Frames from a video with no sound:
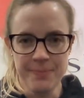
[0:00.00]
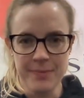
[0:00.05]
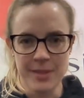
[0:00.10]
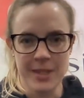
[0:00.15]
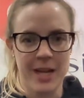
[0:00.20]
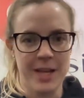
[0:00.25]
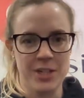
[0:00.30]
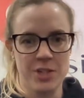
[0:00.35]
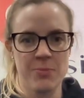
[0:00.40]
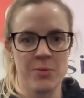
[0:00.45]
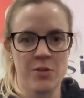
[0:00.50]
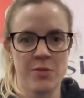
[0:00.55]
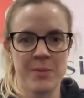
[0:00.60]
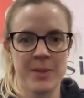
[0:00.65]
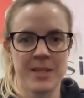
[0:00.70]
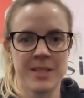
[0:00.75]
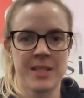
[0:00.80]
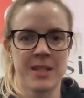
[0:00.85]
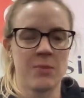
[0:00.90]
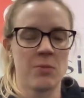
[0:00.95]
larger
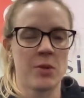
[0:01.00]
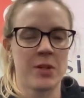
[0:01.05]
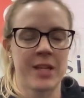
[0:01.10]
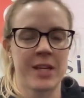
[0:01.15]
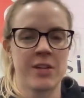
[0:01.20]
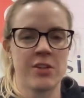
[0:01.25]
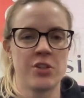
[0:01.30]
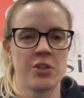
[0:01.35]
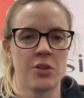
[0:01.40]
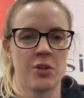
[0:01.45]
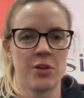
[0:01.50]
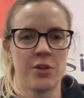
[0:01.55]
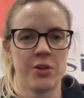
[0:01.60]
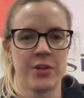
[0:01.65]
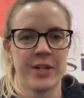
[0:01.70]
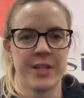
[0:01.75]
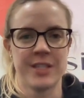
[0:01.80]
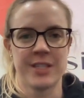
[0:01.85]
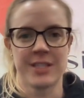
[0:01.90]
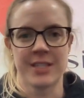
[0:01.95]
movements than what they could
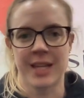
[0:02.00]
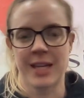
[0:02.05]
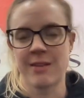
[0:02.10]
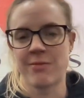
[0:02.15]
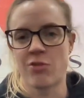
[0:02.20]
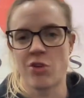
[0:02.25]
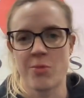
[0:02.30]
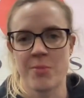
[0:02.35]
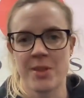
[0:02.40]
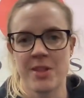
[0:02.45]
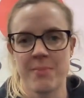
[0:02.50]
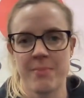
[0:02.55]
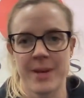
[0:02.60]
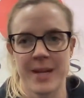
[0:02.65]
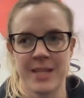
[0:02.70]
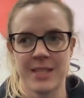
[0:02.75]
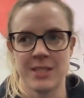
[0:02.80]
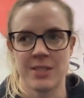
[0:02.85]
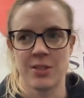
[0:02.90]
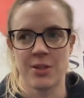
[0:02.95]
do in just like a room with a
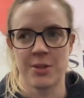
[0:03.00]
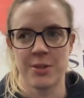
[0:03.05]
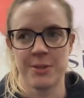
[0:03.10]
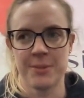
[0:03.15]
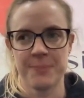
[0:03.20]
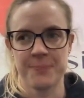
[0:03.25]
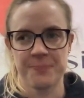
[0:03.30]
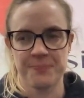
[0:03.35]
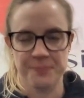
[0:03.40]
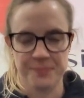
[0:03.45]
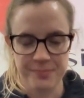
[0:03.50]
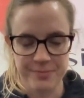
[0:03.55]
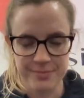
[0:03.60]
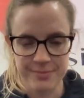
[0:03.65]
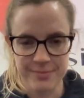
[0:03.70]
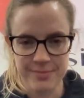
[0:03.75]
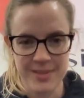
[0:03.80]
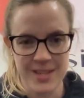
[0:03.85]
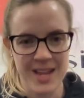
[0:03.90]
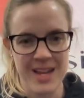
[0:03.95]
bed. So
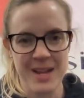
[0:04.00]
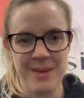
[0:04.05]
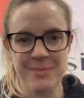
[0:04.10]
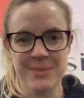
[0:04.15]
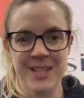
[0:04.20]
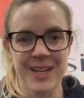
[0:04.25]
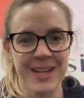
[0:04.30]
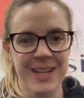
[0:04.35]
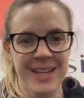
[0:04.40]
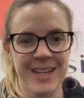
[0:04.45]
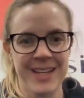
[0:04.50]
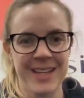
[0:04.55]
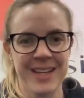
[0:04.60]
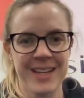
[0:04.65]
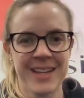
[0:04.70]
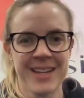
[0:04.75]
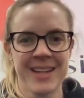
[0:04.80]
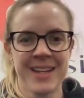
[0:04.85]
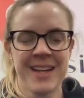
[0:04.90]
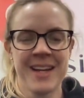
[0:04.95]
I'm
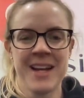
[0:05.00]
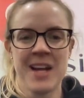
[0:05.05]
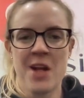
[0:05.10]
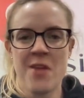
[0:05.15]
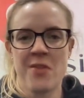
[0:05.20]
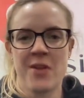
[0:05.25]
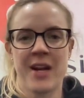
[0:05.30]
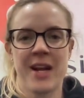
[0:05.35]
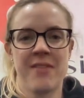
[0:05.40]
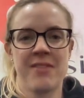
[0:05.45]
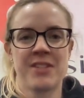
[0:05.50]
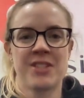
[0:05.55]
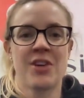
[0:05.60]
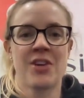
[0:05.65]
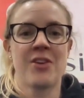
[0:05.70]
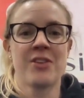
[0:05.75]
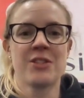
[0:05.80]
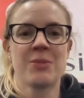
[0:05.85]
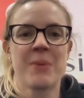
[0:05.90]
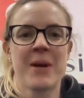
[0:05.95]
lucky that I have this
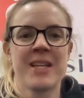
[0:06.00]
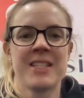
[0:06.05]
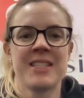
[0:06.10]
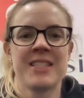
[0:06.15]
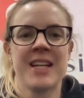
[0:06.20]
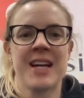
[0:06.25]
whole space